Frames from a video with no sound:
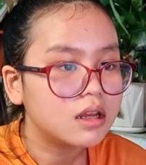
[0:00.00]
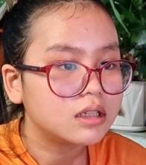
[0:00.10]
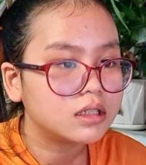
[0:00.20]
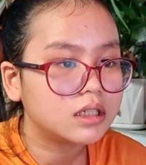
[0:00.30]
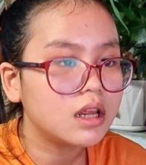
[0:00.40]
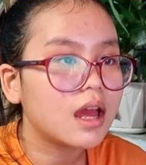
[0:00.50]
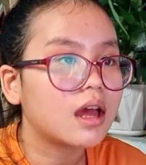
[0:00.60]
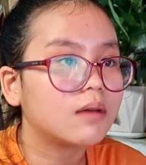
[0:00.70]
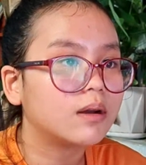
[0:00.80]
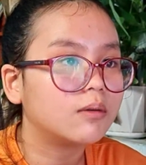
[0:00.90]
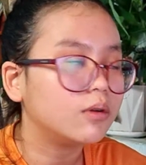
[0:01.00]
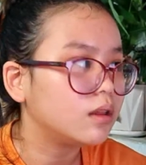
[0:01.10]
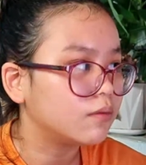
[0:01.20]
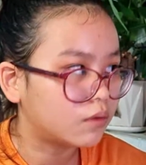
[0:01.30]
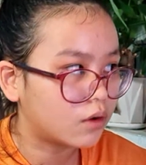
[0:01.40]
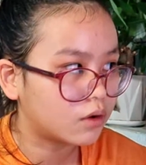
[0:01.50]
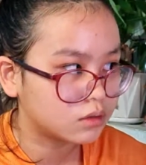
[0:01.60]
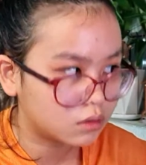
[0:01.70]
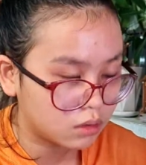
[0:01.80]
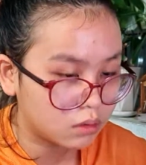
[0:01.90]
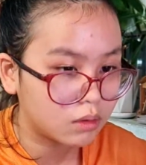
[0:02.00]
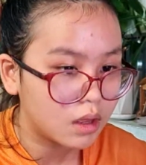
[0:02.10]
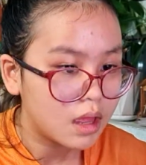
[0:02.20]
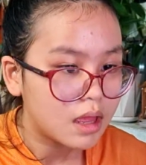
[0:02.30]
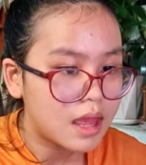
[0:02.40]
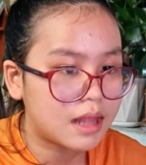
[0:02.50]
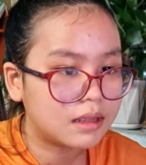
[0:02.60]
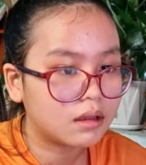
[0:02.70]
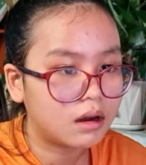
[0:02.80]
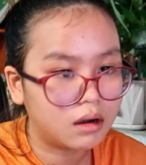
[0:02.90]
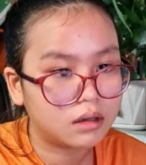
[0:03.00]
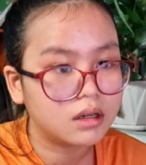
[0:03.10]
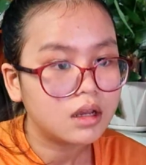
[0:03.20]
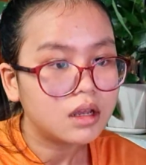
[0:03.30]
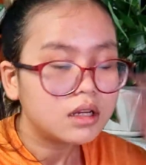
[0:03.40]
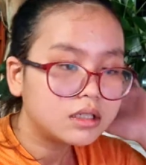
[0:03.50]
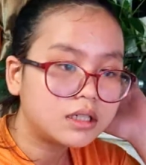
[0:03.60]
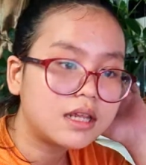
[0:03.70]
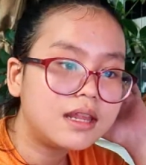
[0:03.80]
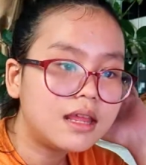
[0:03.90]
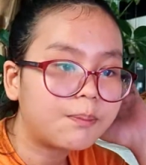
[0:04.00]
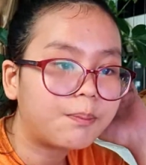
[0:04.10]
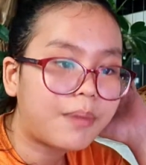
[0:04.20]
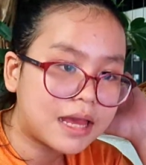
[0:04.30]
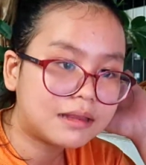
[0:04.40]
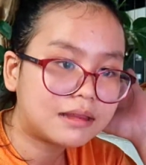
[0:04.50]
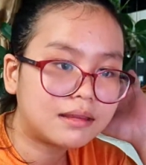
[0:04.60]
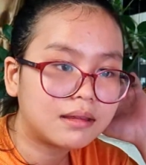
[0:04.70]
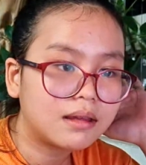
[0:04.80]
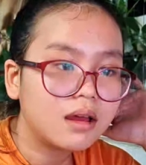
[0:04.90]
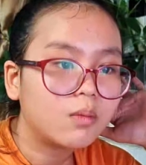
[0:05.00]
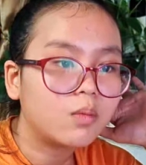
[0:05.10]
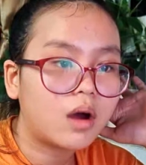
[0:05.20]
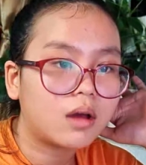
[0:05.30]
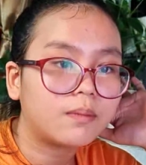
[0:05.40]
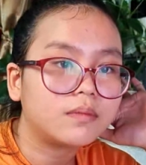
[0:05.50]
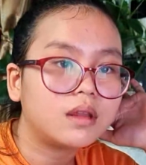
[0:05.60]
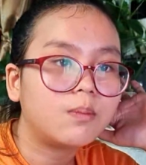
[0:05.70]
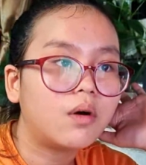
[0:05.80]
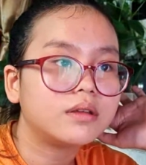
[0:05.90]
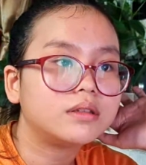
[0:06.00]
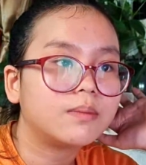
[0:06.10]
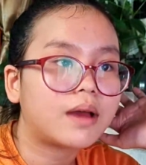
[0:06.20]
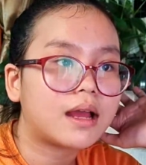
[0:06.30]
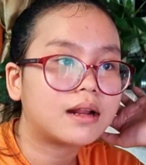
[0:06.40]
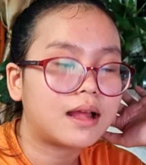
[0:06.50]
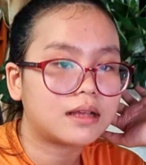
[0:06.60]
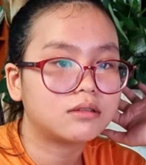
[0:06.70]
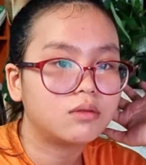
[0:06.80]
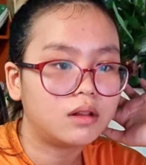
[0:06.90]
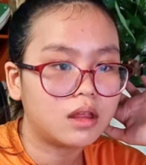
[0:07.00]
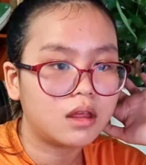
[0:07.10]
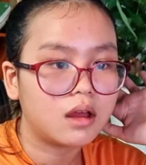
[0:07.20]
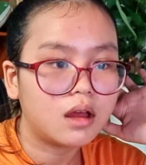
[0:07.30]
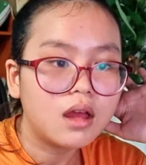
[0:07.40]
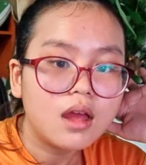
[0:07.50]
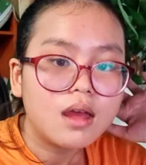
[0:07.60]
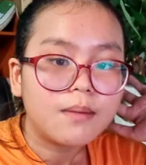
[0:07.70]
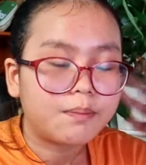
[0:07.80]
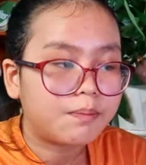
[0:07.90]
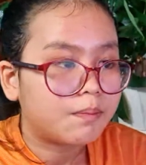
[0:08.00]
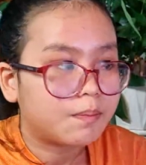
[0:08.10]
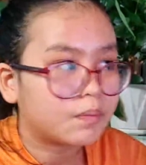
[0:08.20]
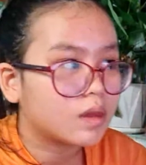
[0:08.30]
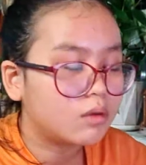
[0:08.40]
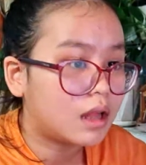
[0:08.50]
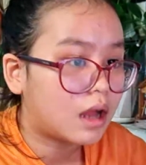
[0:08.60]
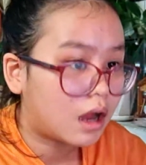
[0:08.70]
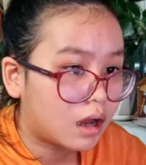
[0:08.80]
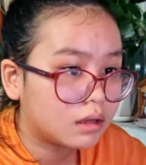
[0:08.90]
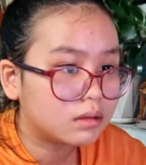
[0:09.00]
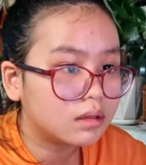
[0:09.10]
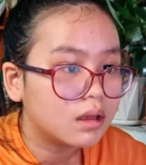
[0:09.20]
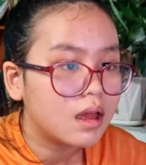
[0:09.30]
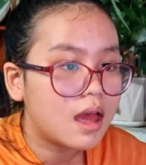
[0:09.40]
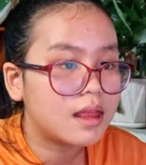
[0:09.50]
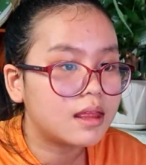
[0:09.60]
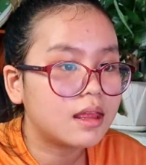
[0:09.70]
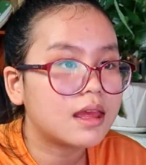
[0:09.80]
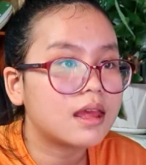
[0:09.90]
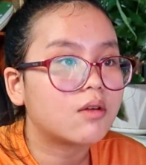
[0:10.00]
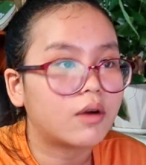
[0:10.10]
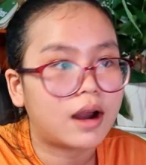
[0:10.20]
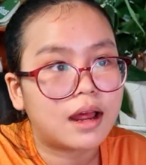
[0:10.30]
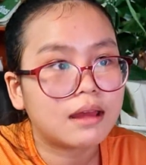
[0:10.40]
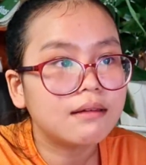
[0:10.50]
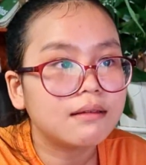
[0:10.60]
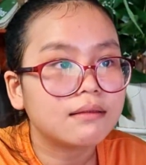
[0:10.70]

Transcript: she have a really force too, and it's hurt. She did bite what the boys in my class really hard, and then he cried.